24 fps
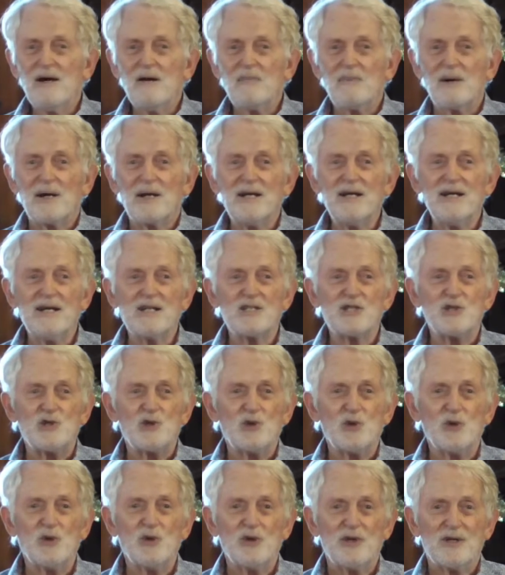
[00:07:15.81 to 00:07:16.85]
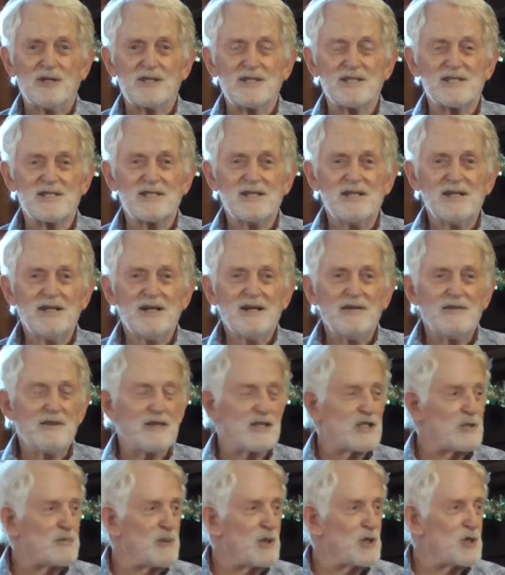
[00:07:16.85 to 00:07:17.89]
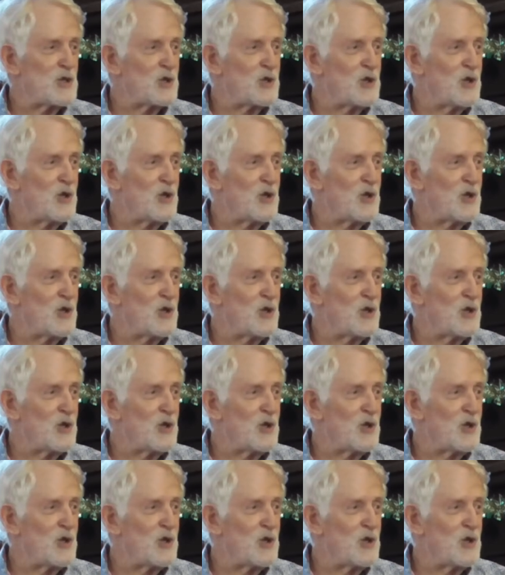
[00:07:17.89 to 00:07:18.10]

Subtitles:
But he has drawn this in a special